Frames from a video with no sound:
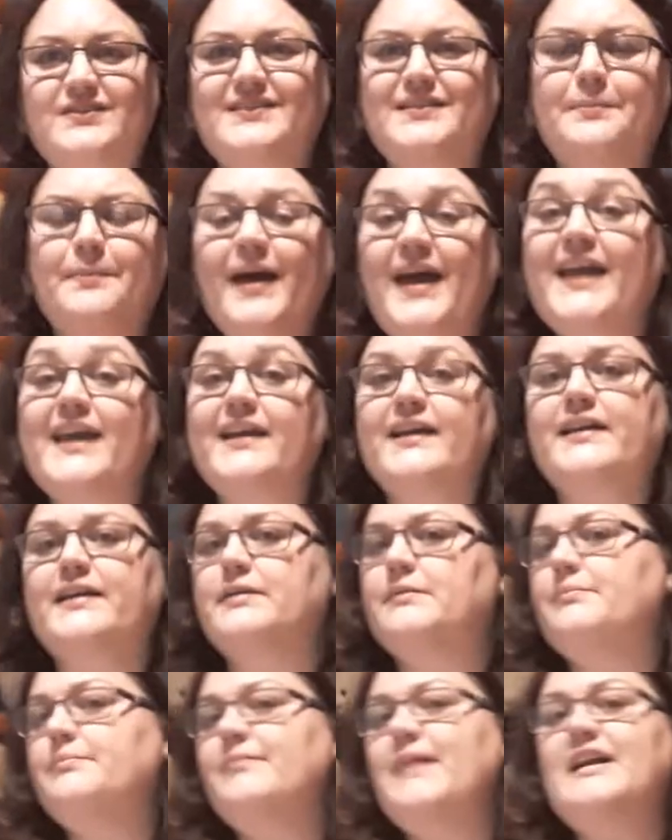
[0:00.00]
debate
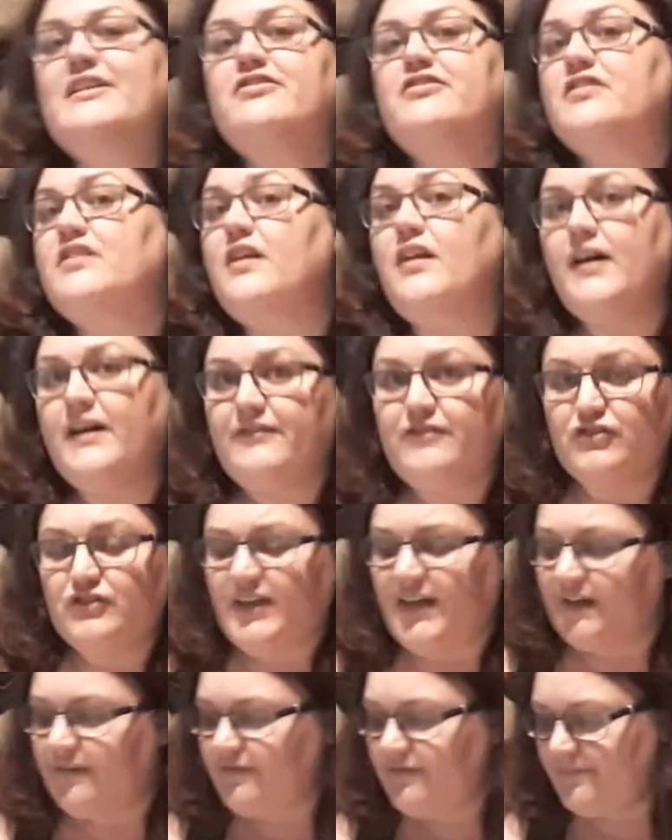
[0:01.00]
in matters of life or
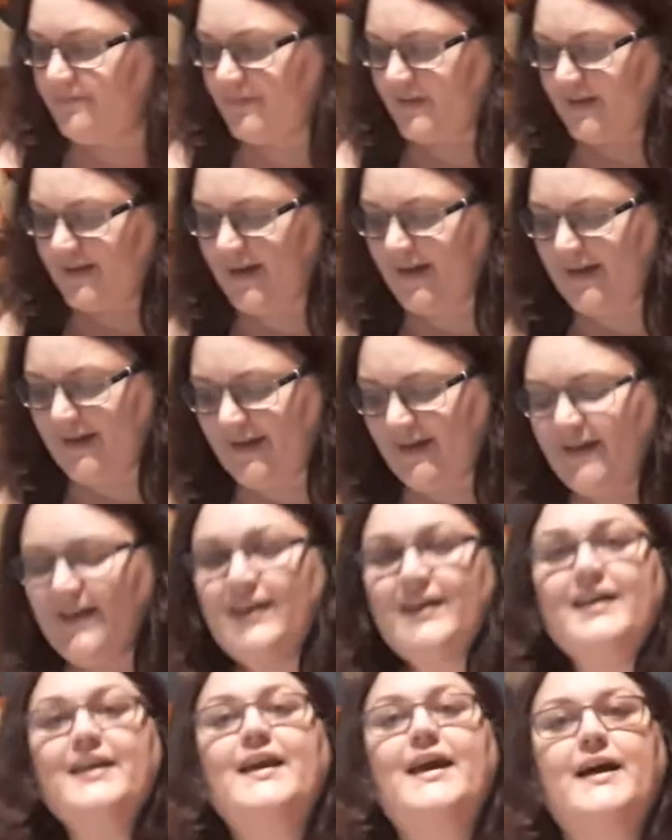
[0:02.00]
death. Okay,
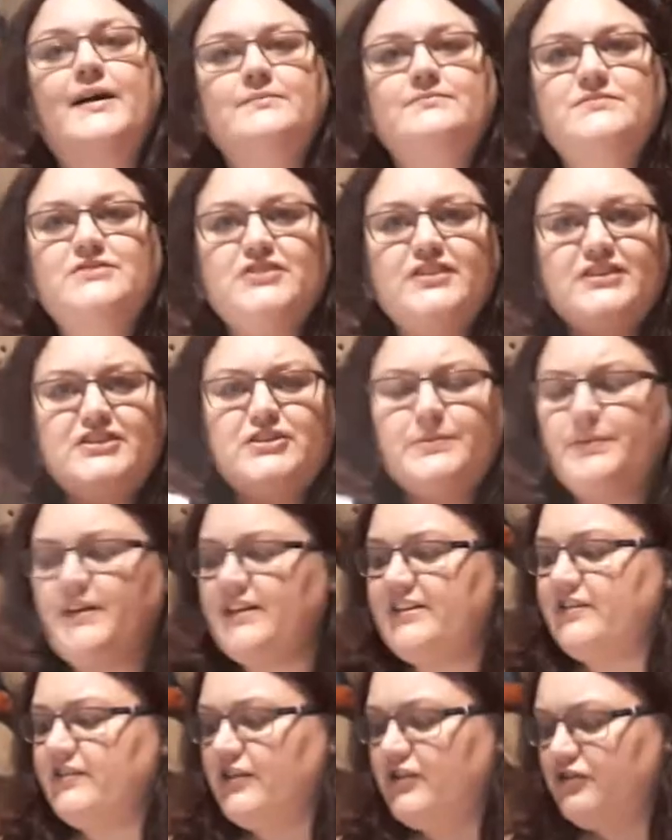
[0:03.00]
yeah, so soup
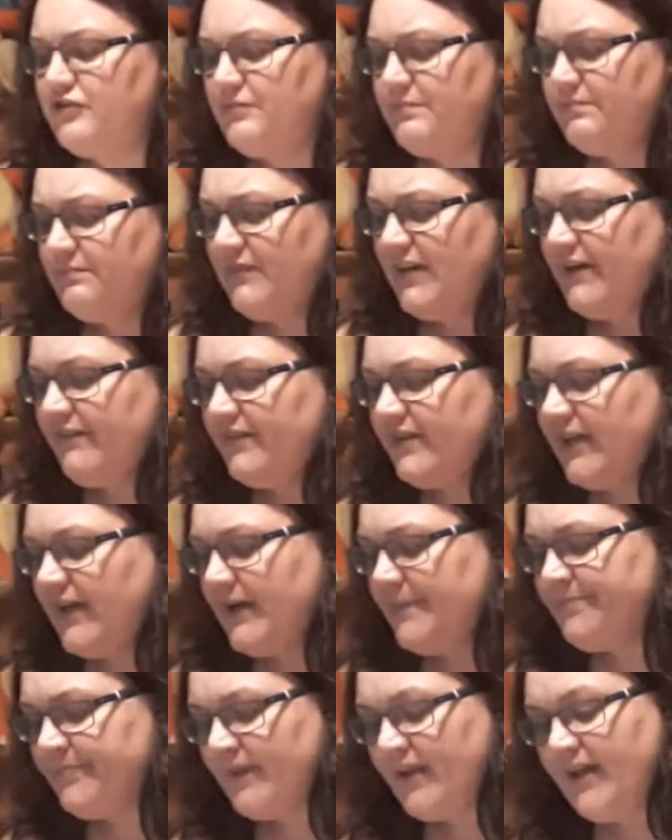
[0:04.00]
kitchens, I just covered
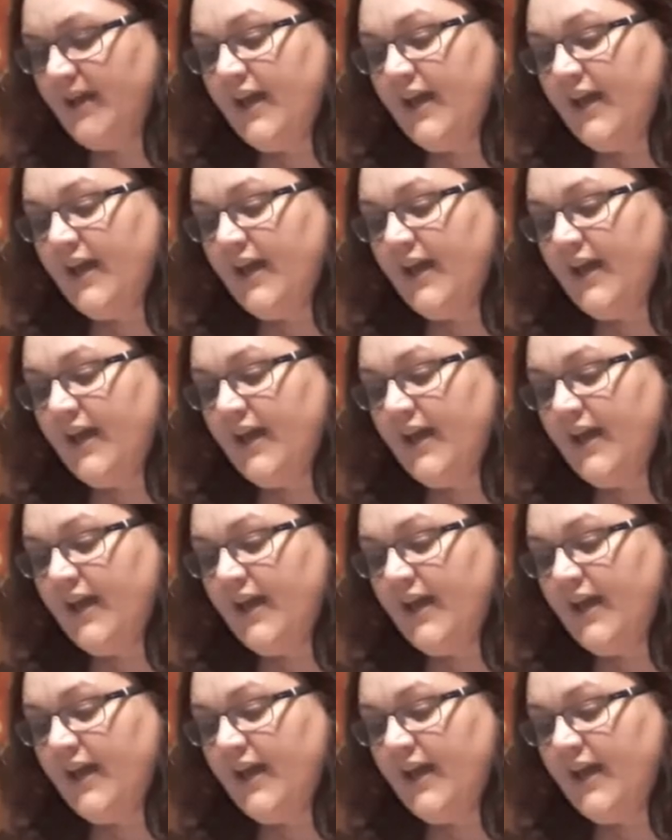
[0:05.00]
that.